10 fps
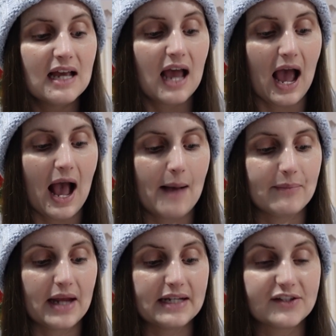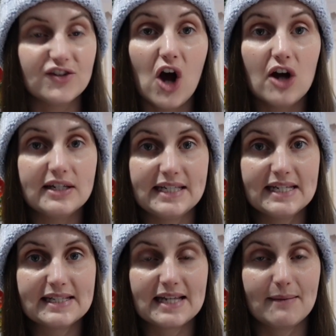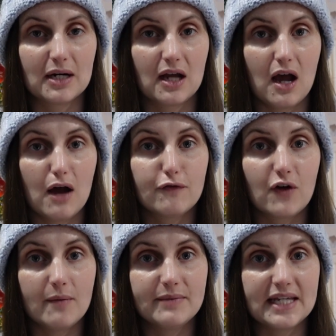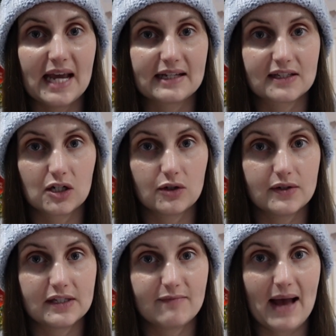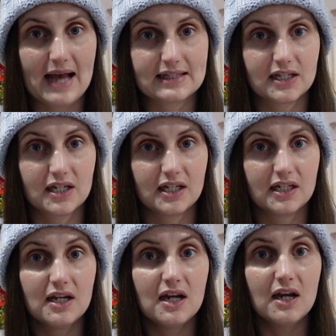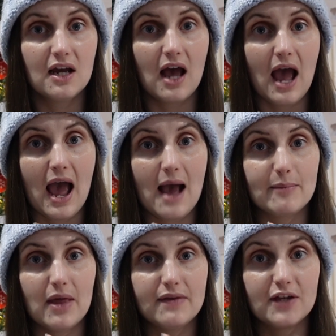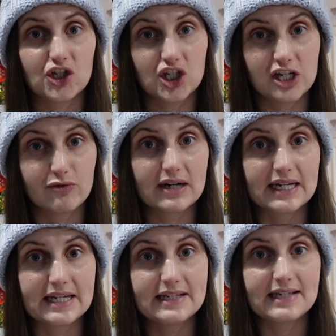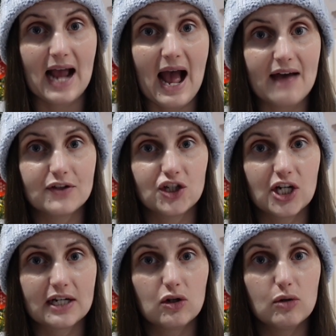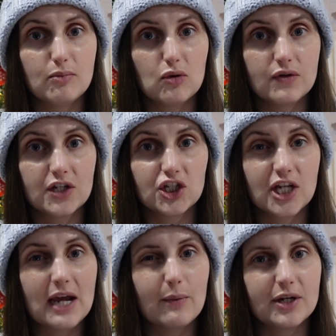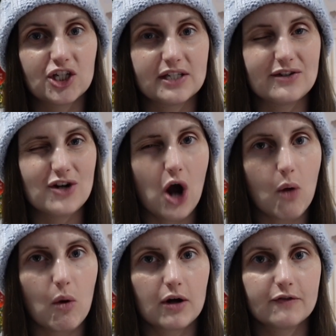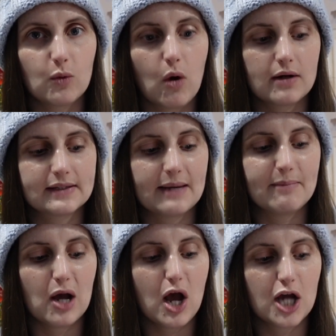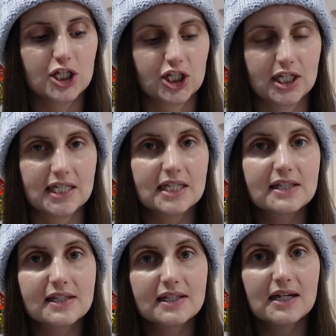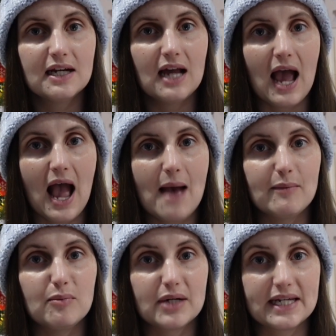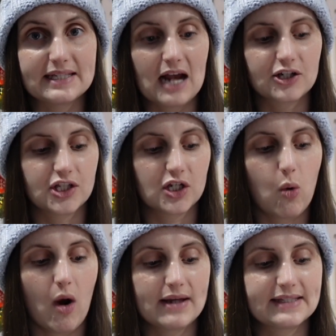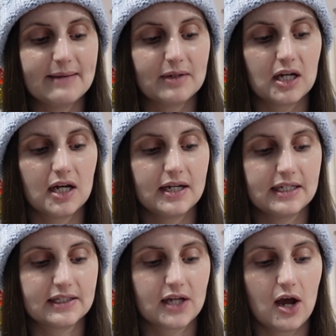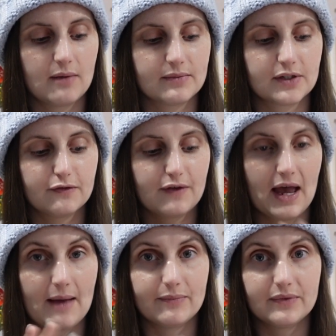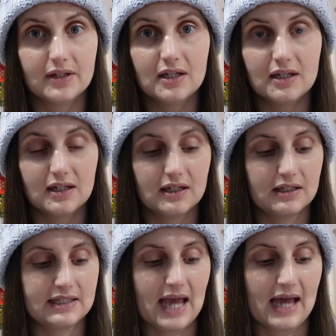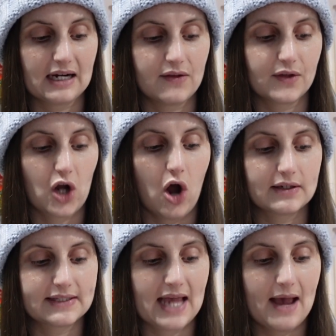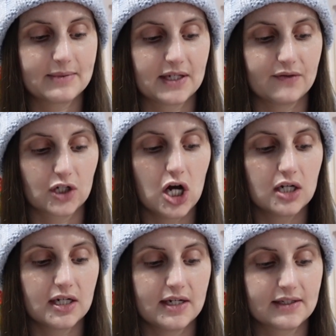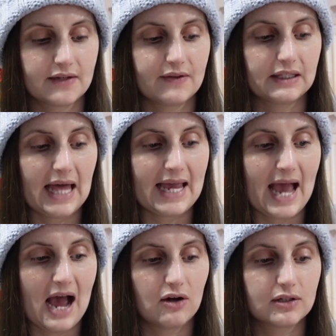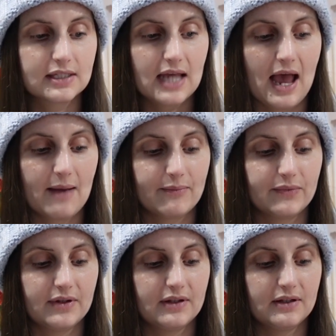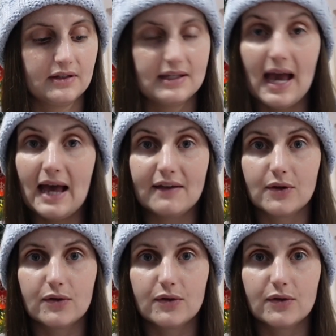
And it's not dissimilar from the exclusive pattern that she released at the Jingle Ball this year, which is not one of the ones I purchased, but it is actually quite similar in terms of like the concept and the colours and the layout. The